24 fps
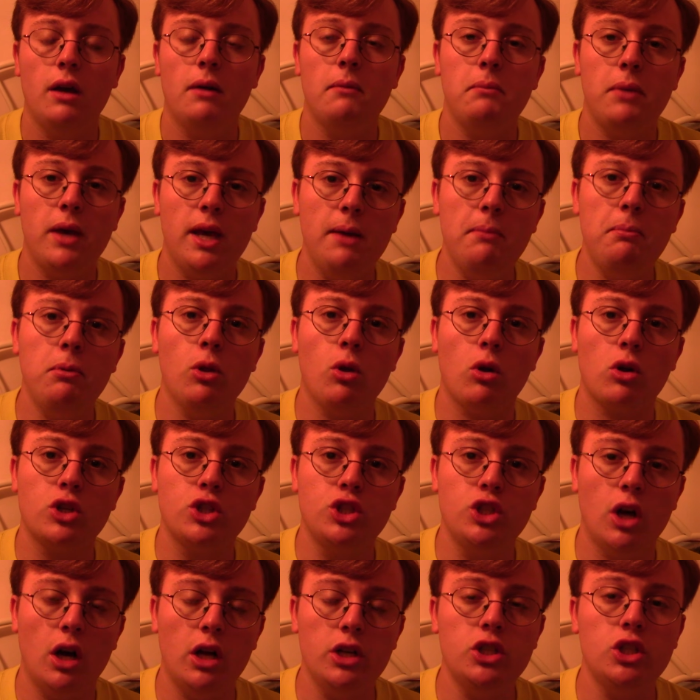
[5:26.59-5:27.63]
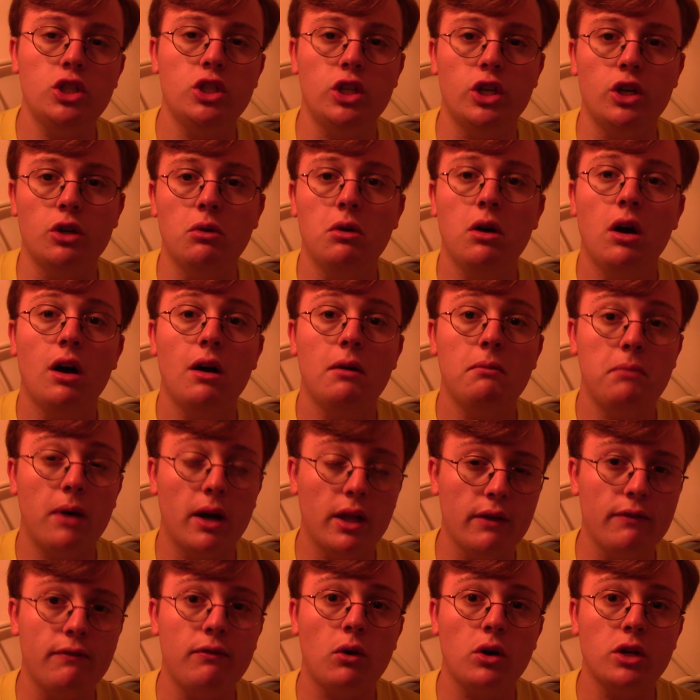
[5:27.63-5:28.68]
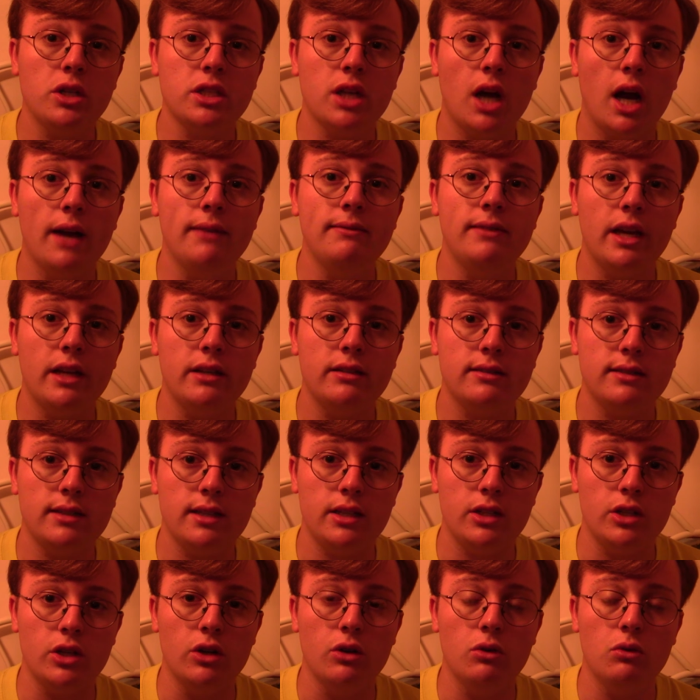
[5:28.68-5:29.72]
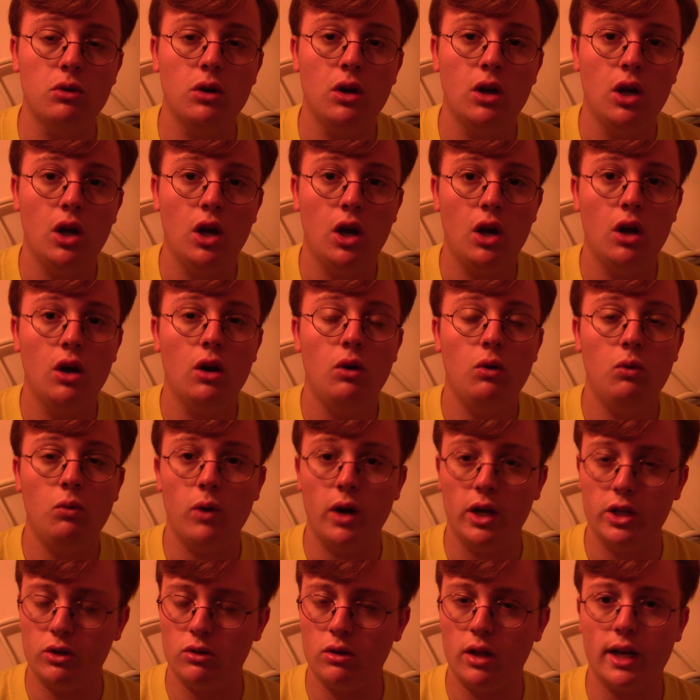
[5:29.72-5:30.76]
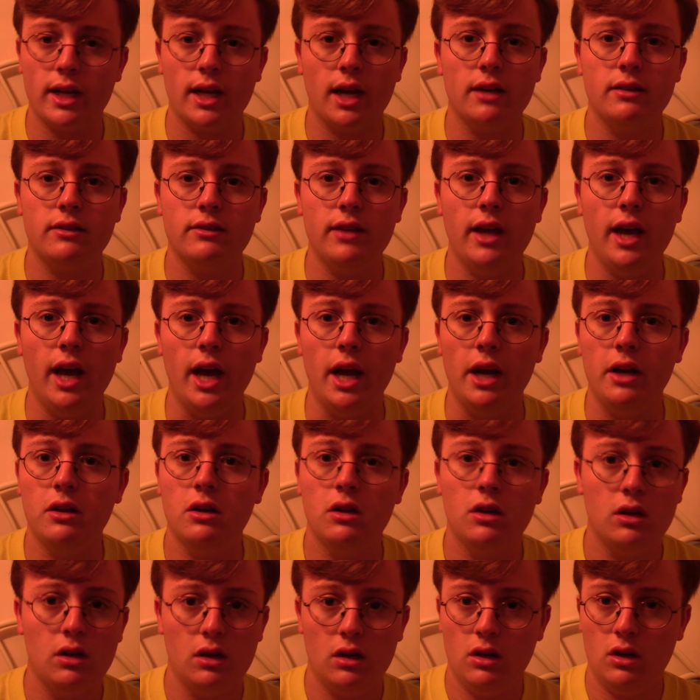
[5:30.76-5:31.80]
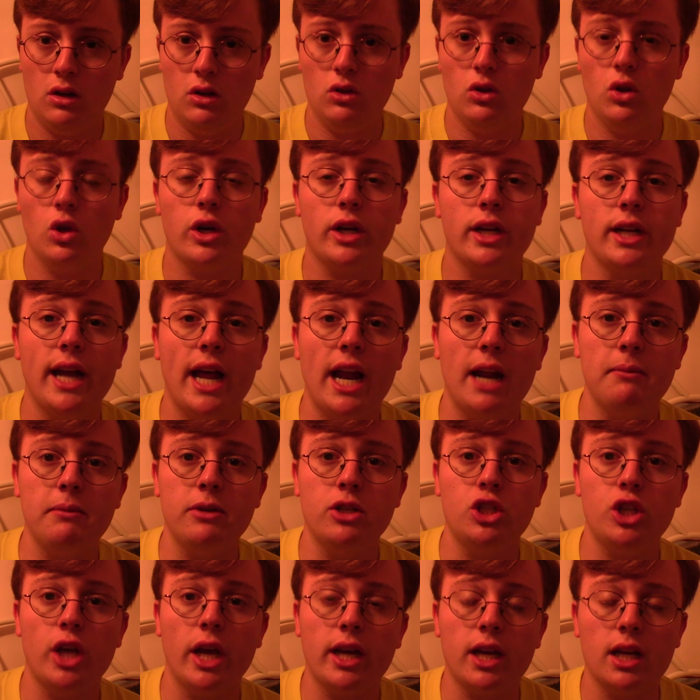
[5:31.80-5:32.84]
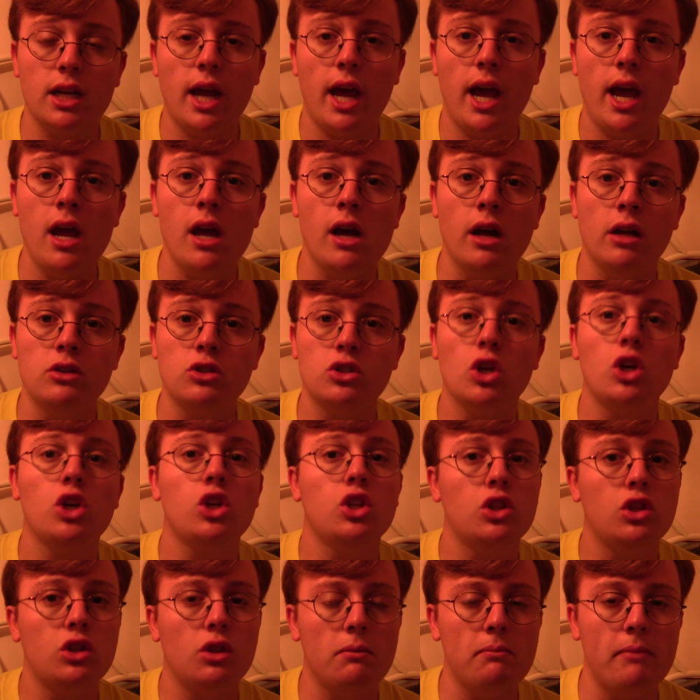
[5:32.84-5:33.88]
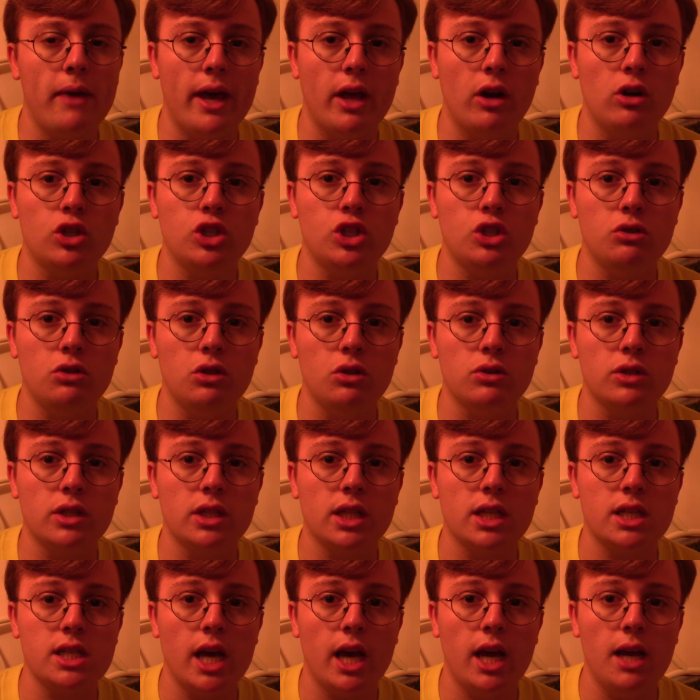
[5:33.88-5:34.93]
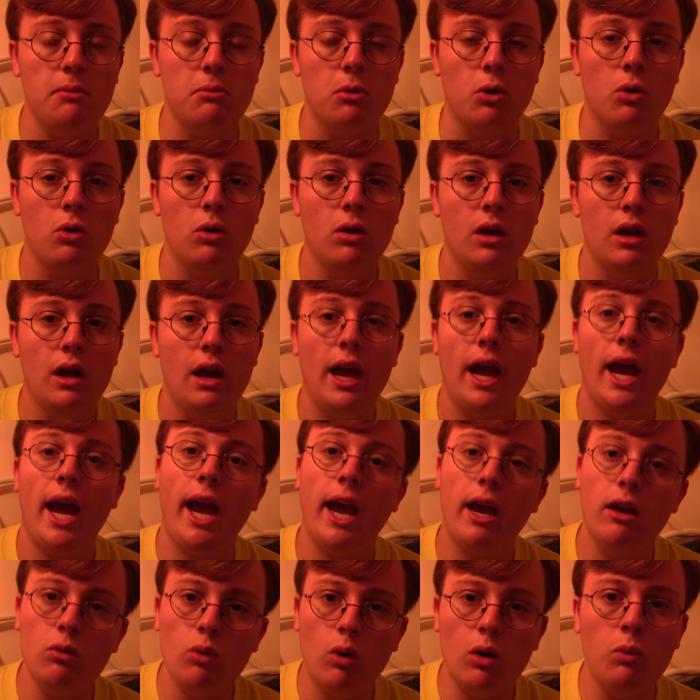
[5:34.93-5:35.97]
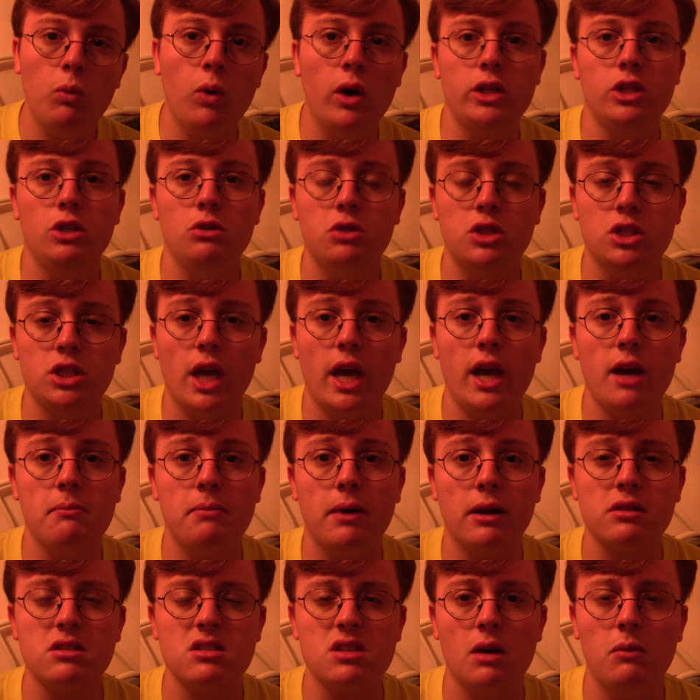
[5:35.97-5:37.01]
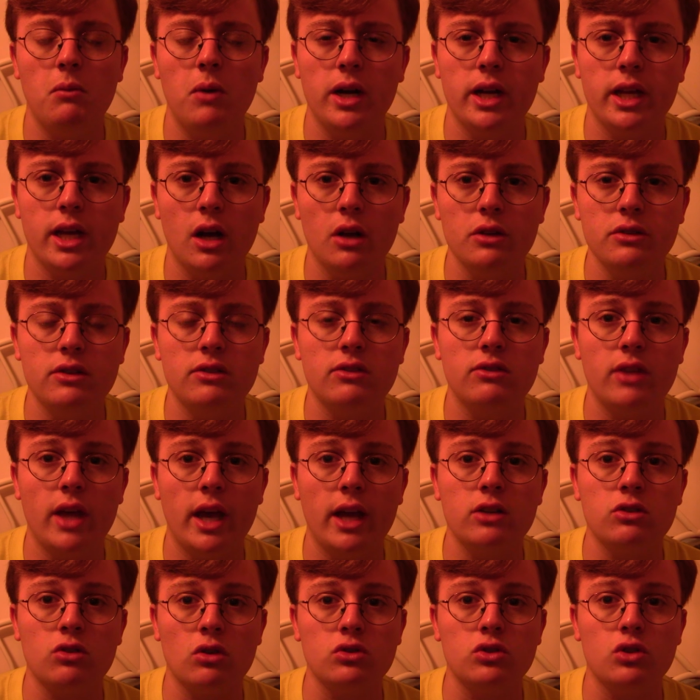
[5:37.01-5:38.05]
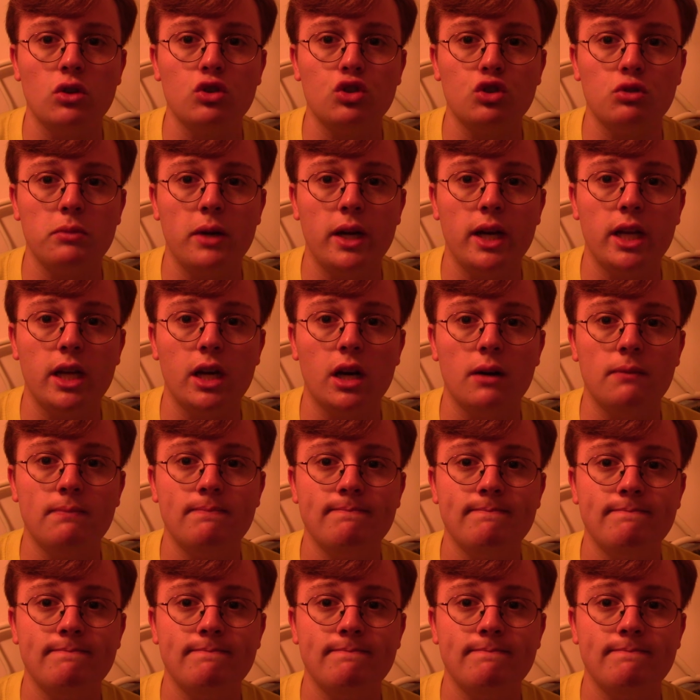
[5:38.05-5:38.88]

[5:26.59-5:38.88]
People are judging you by the first time they see you, whether, like I said, looking at them and shaking hands, the manners you use at the table, and or what you say about somebody else's things on social media.